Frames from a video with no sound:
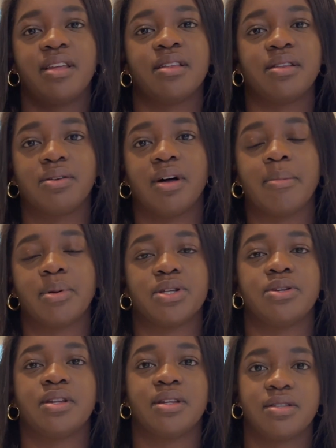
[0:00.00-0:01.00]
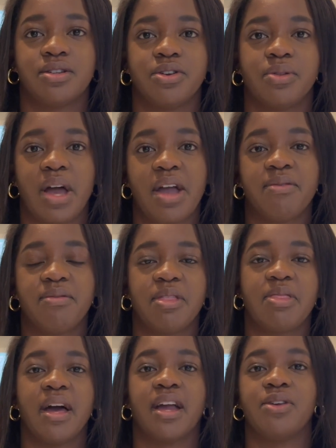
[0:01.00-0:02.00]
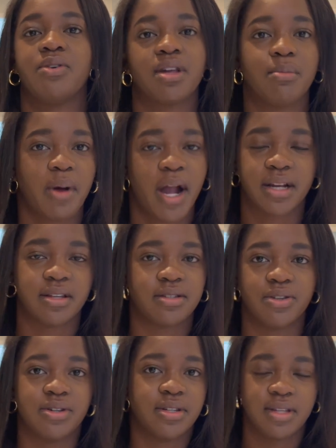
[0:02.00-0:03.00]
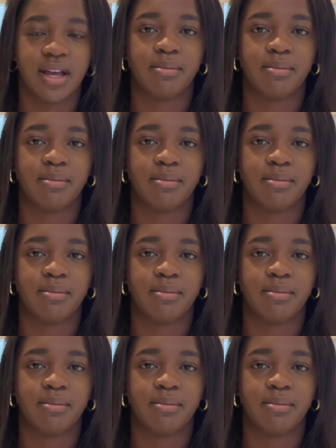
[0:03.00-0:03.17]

the little opportunities in your life that you can practice your design